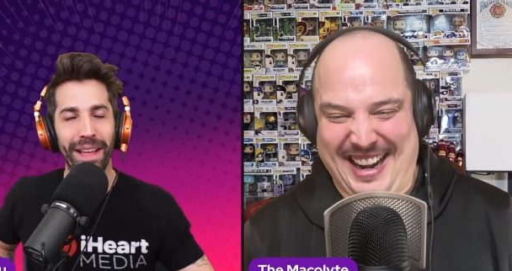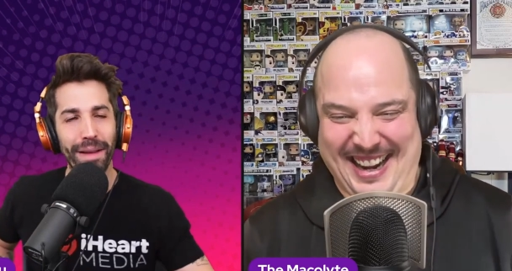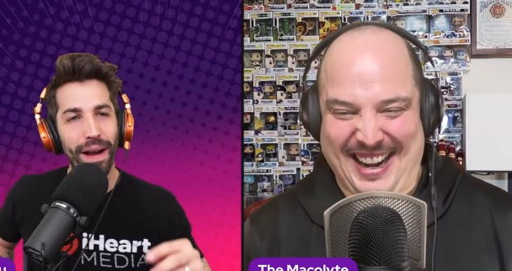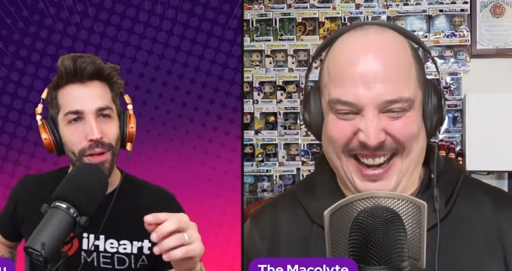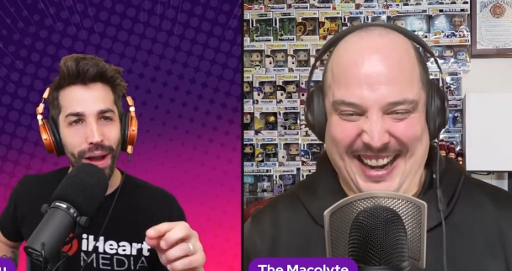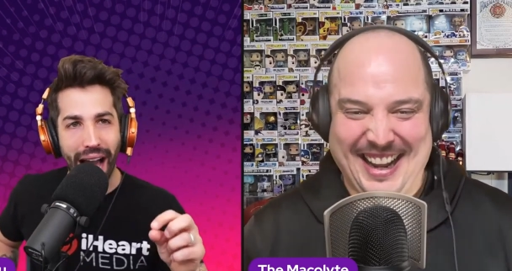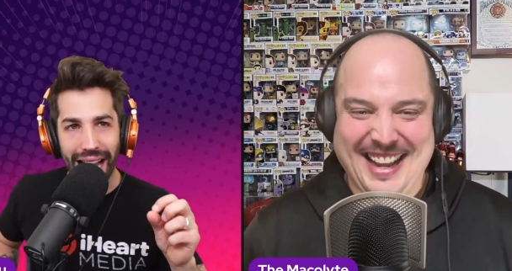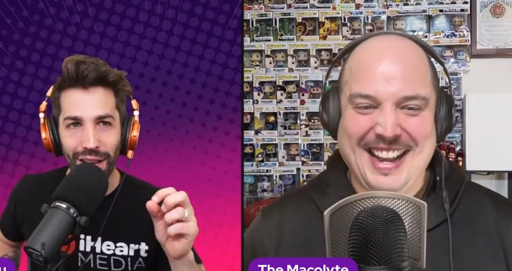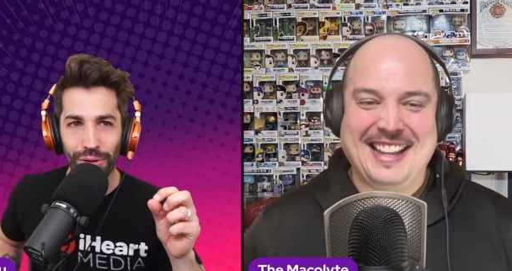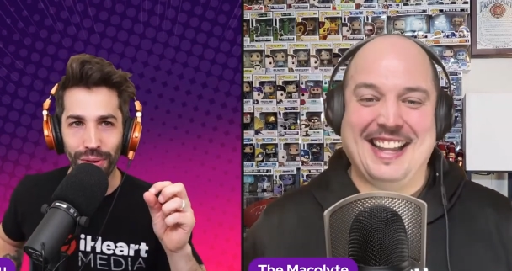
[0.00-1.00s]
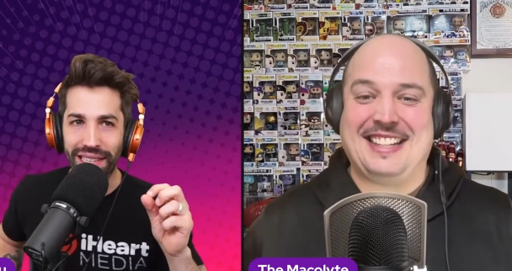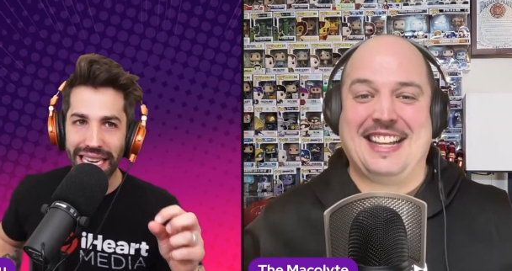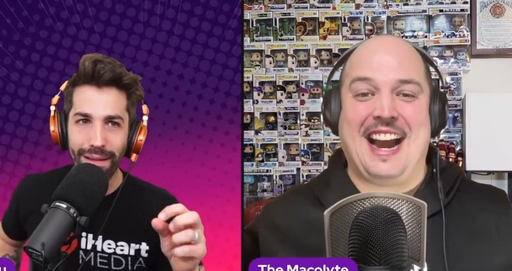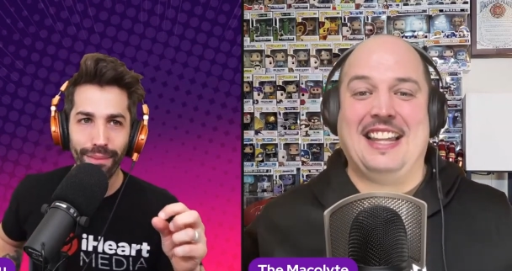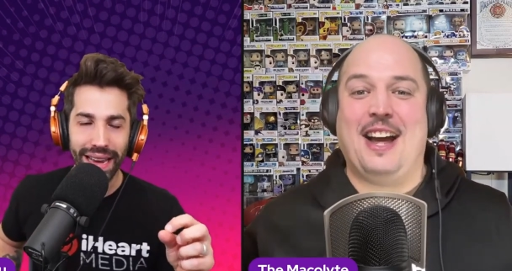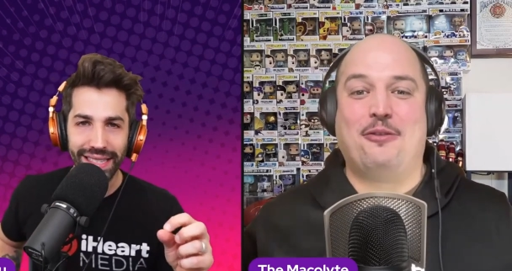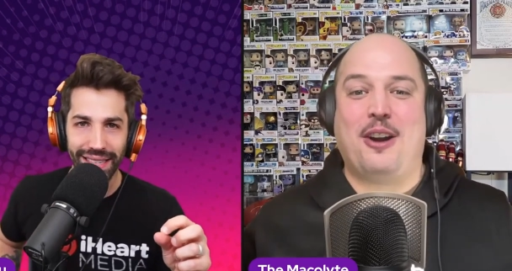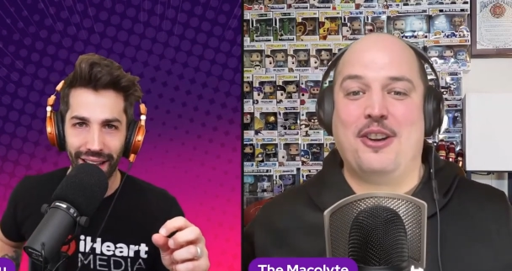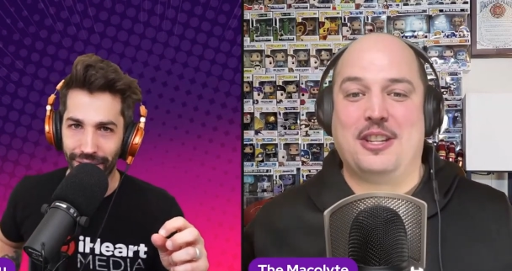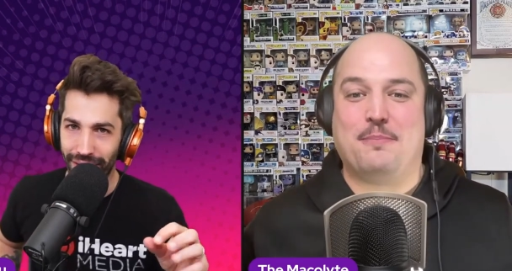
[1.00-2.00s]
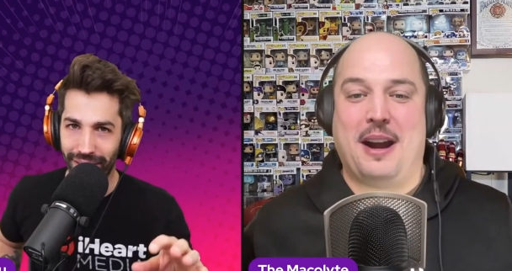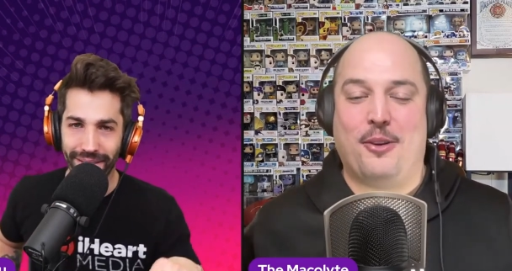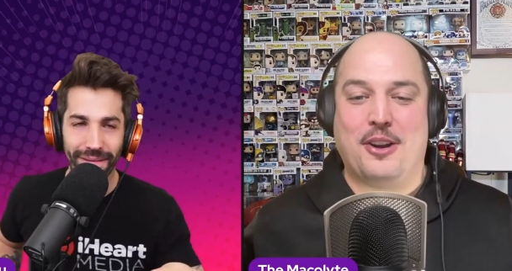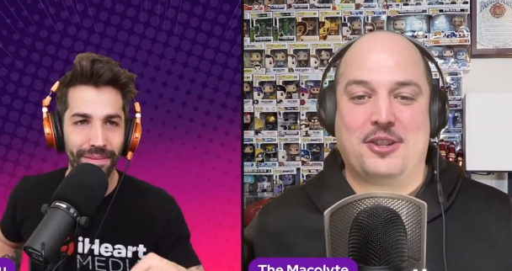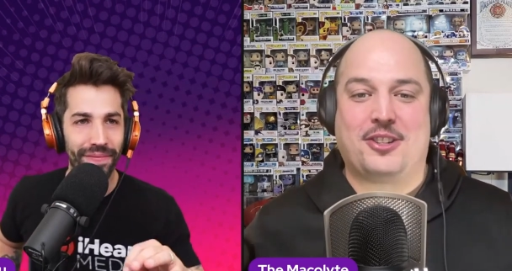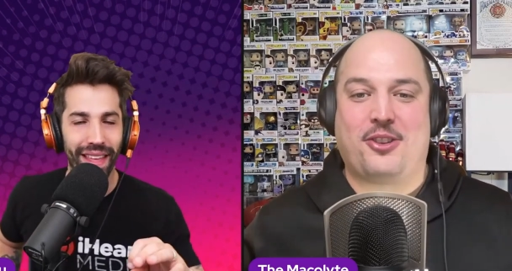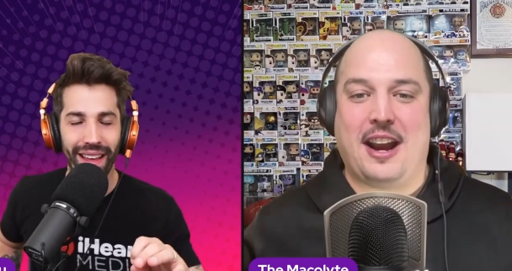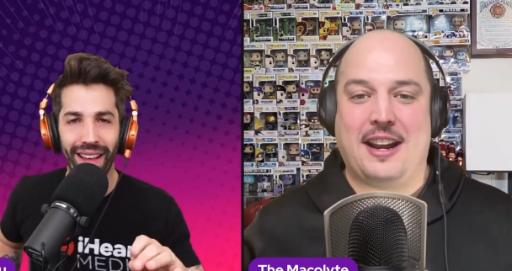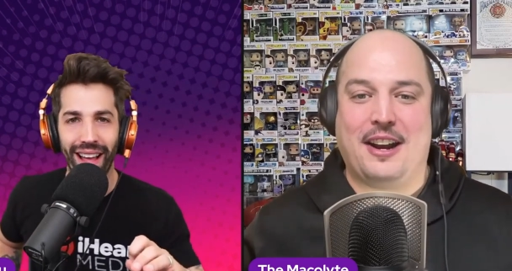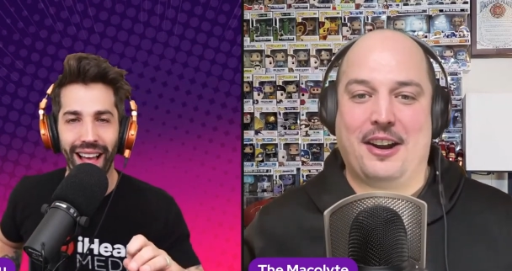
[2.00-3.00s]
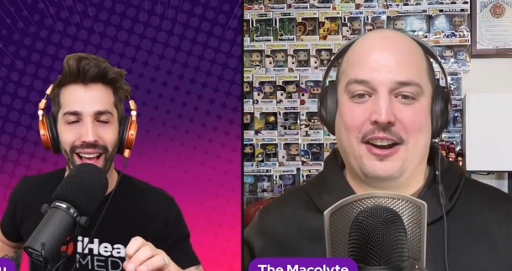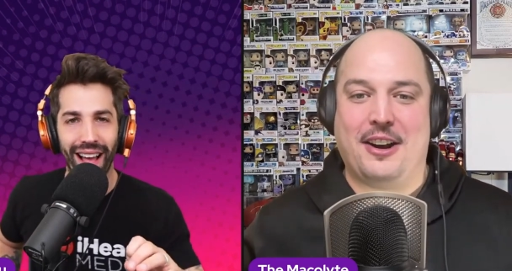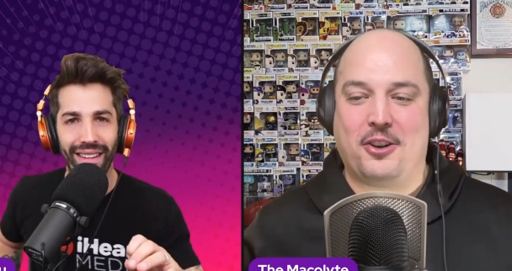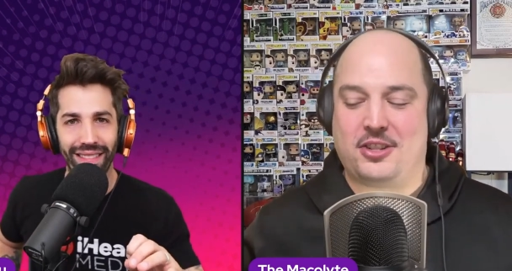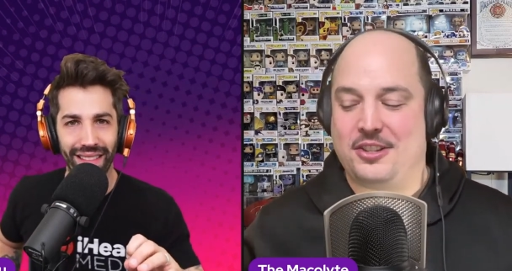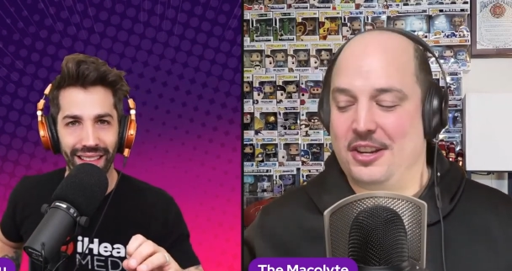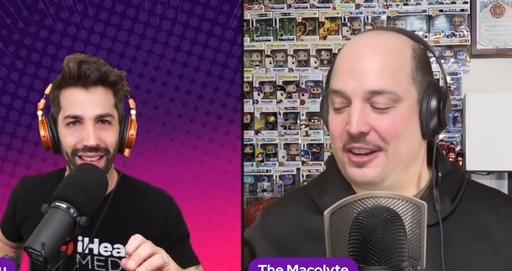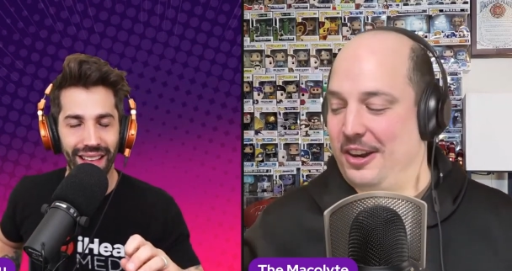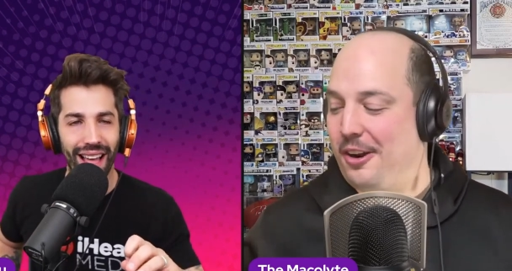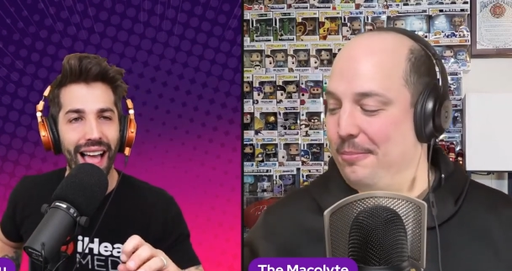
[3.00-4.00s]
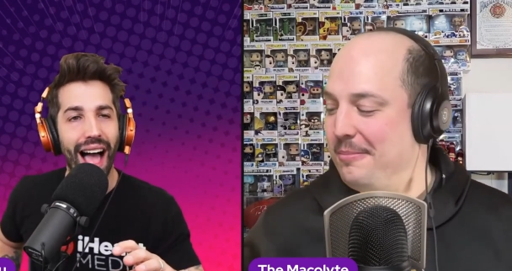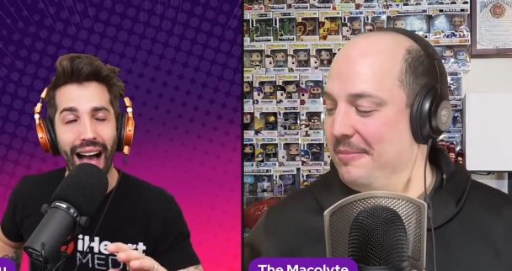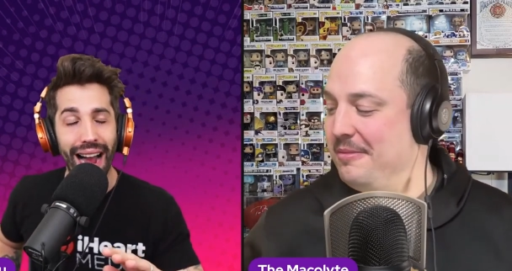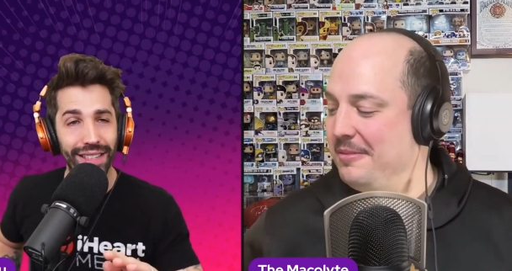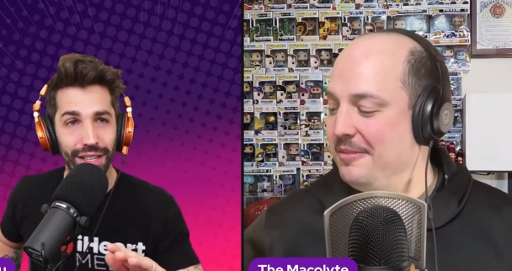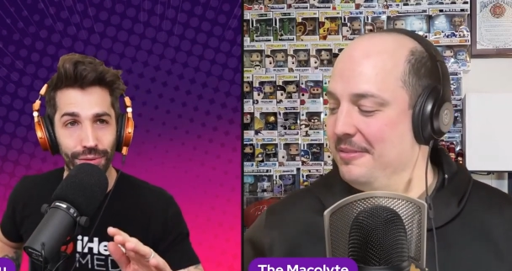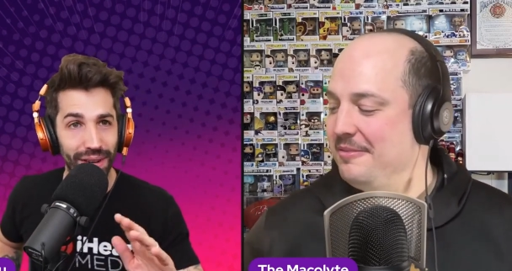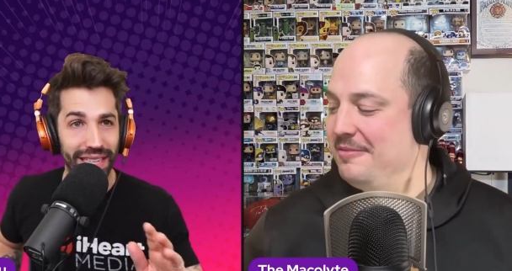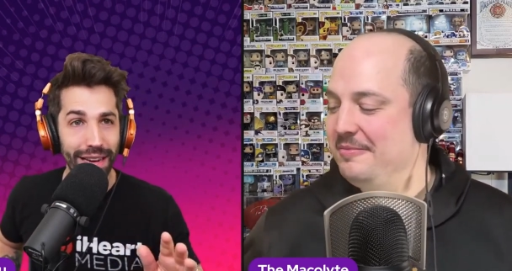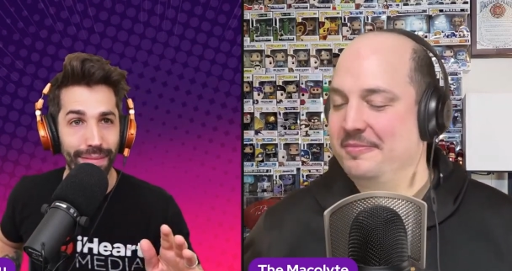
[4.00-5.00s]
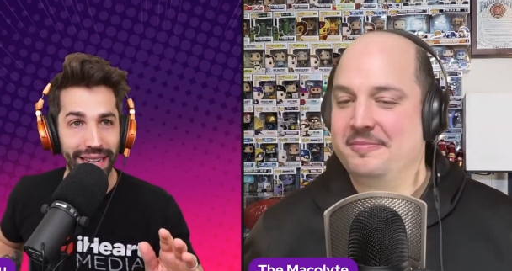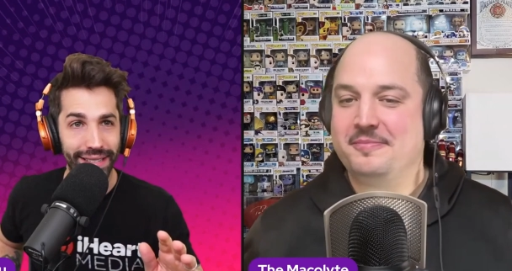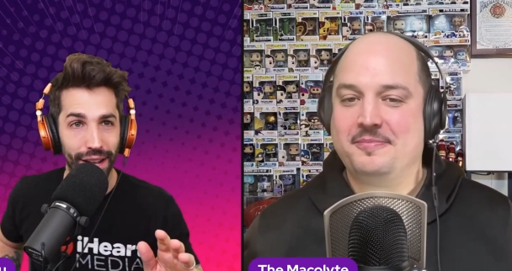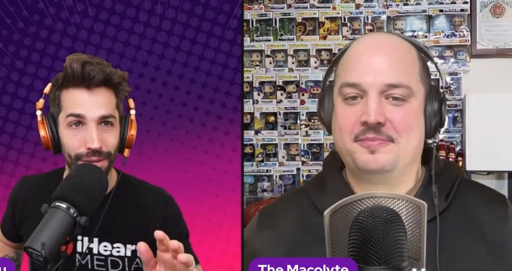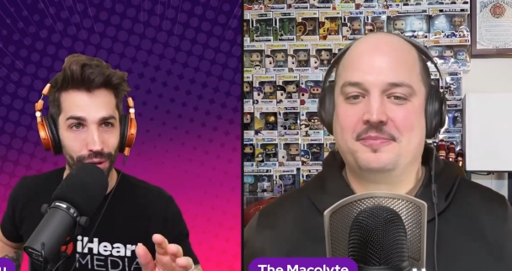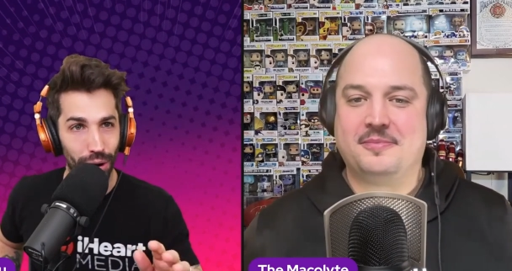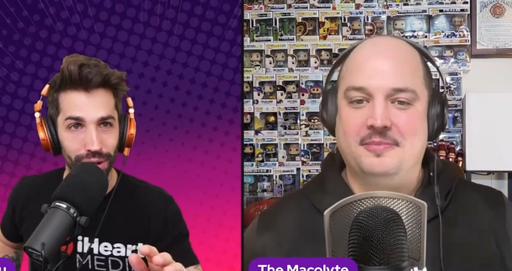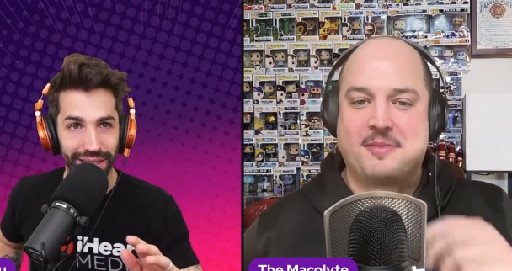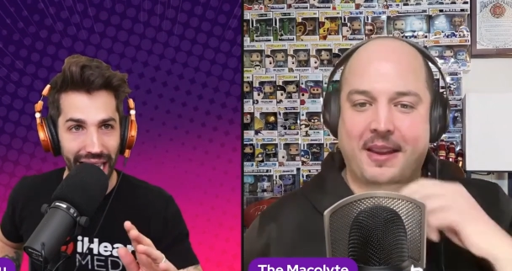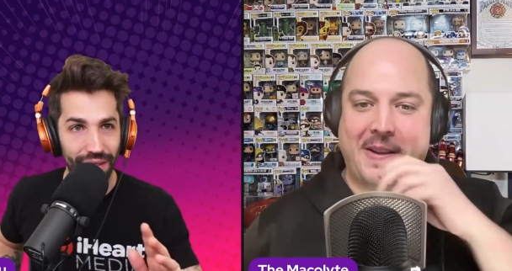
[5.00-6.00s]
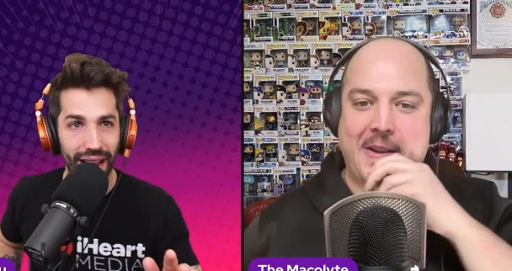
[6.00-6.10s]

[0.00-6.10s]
Speaker 1: By the way, I
Speaker 2: just listen. I love myself. Rosie. By the way, she's great in her in her season of Curb.
Speaker 1: I just redeemed myself for the whole David